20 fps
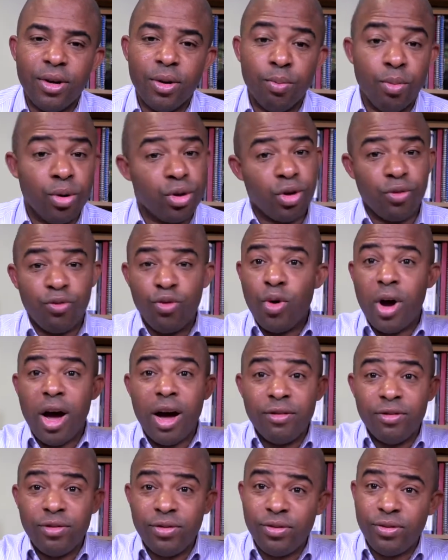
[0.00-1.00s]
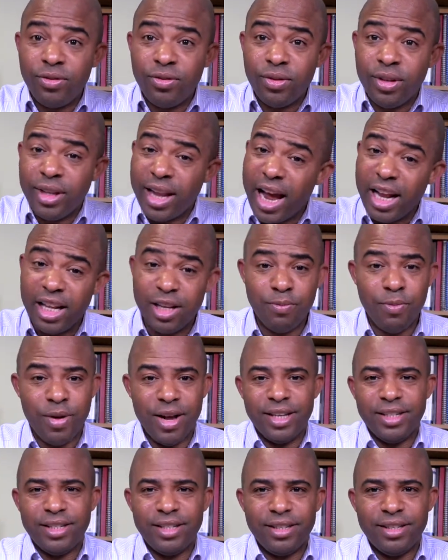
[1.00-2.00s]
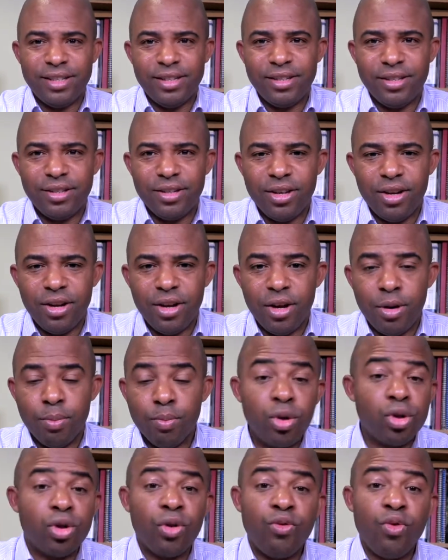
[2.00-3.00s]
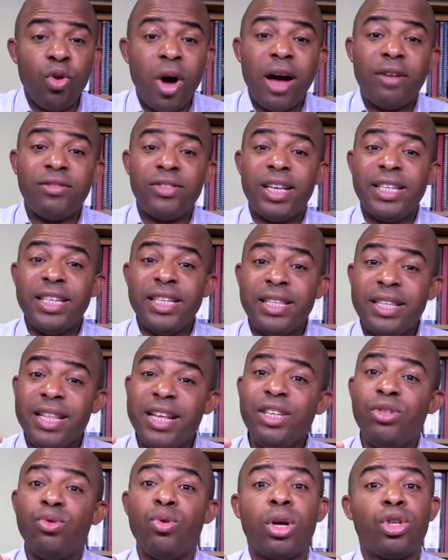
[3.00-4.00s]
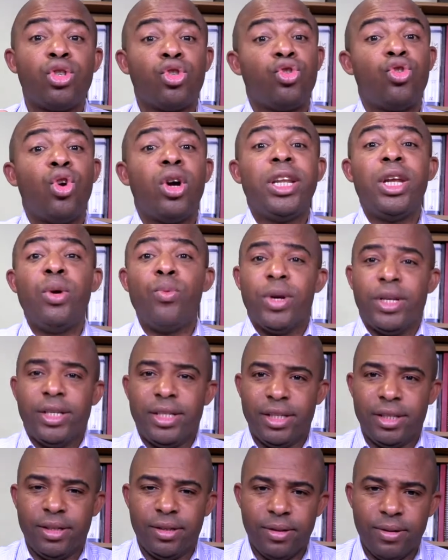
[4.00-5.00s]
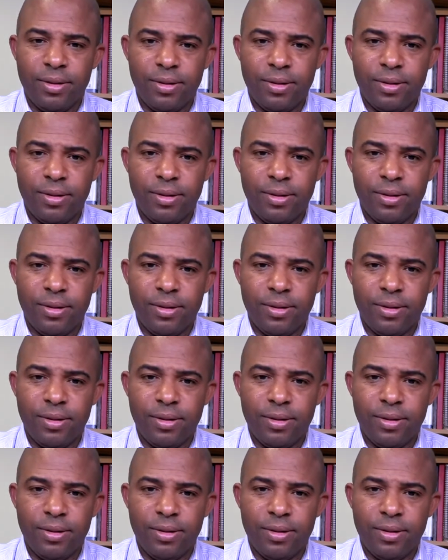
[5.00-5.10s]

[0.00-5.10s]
Most of you have nightmares. Most of you have certain things you are struggling with.